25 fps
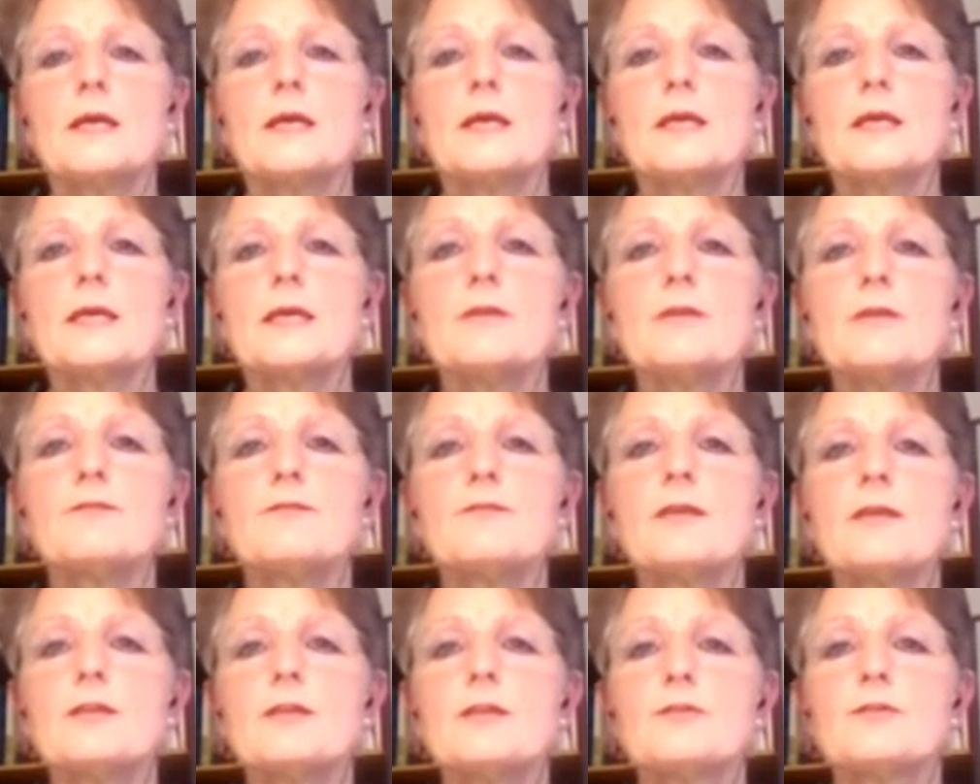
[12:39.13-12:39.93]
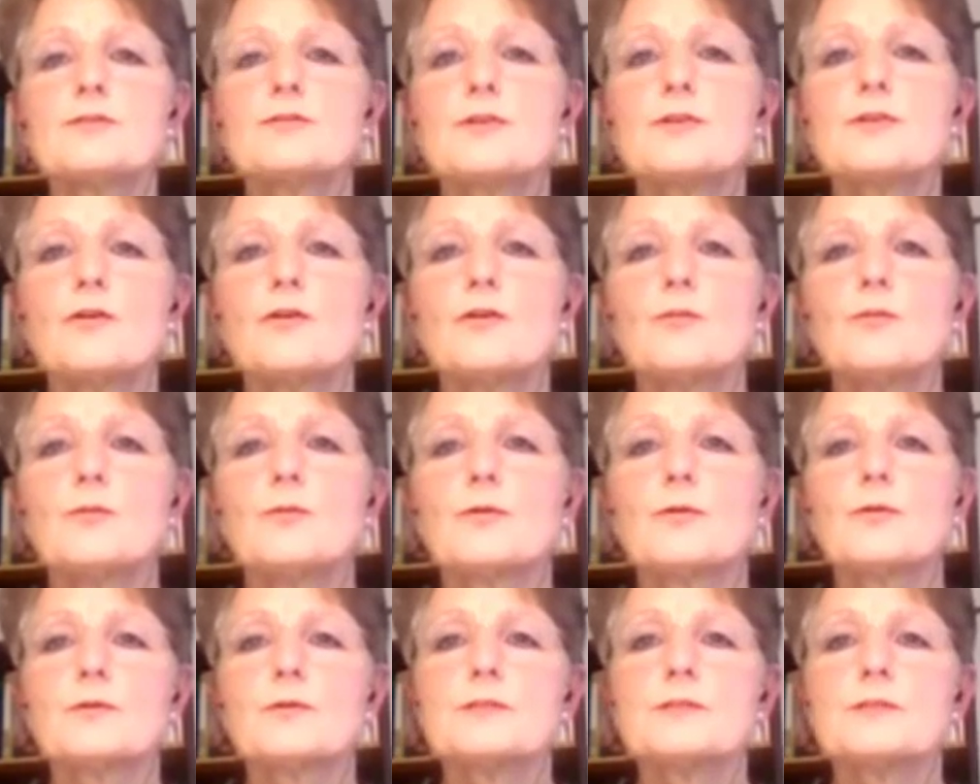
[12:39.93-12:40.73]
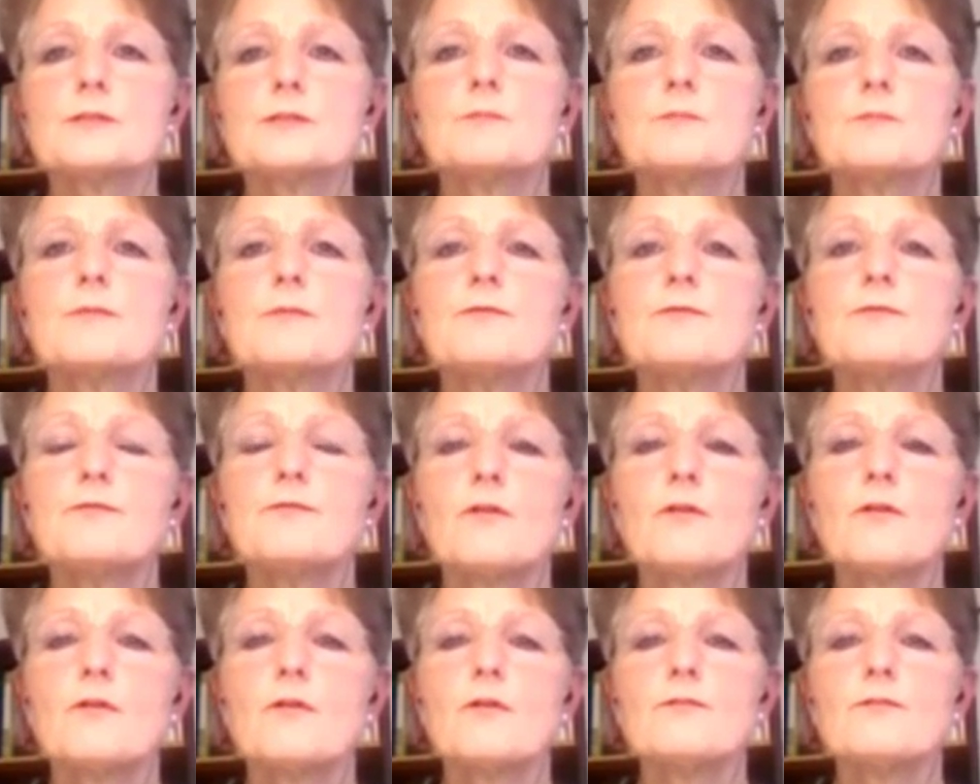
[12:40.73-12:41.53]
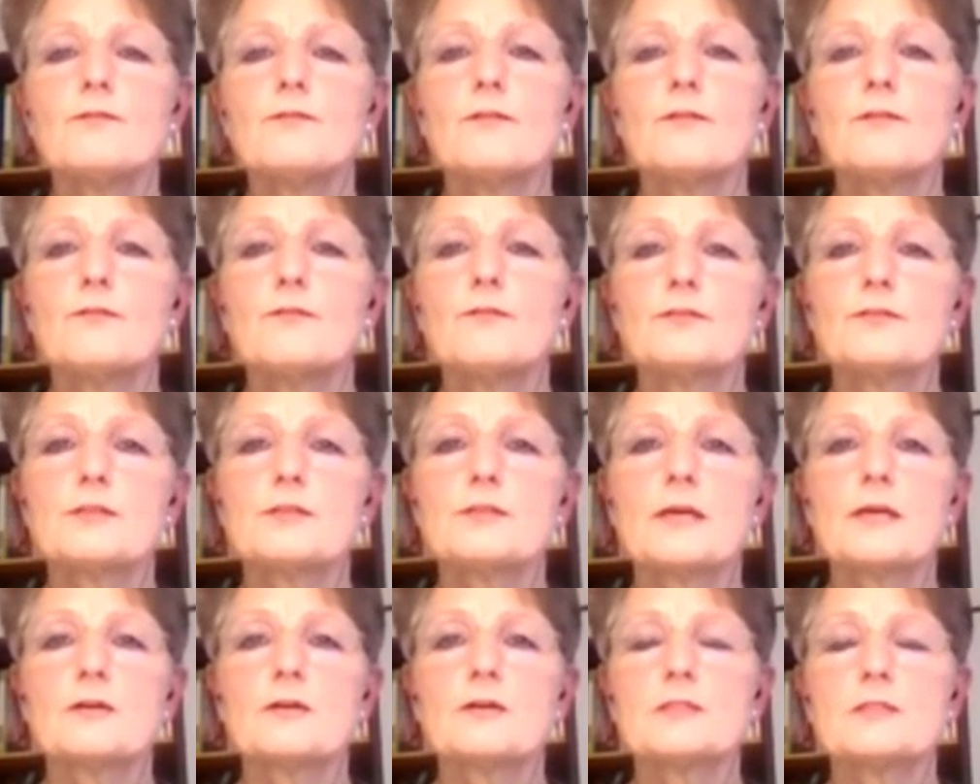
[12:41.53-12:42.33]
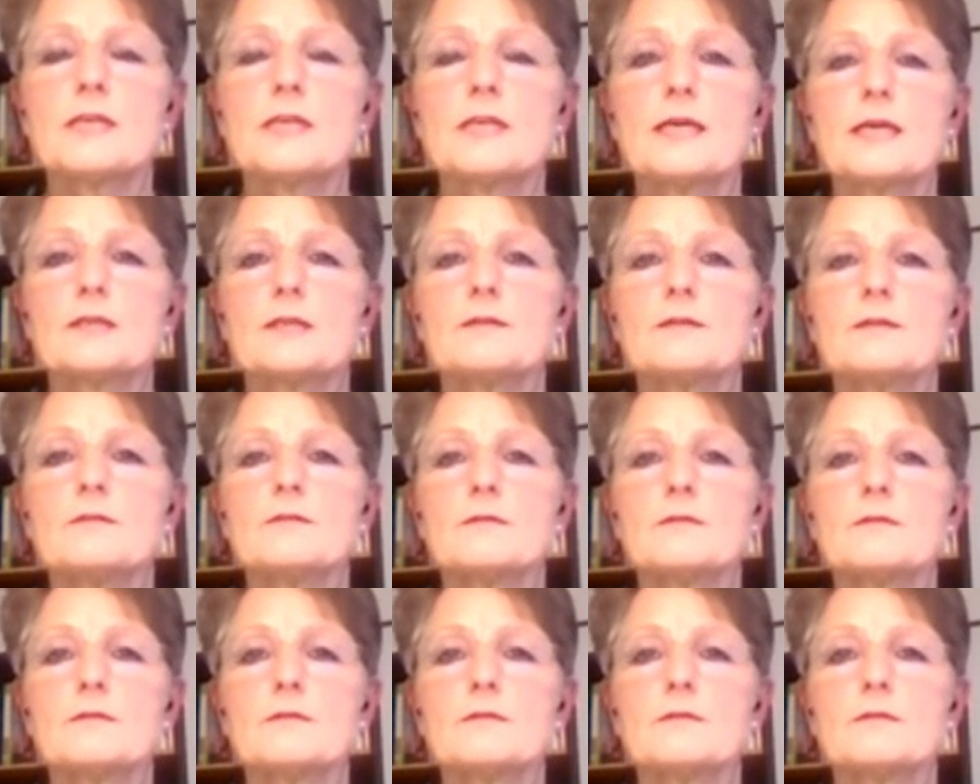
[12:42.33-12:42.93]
If they use opioids before the first contact,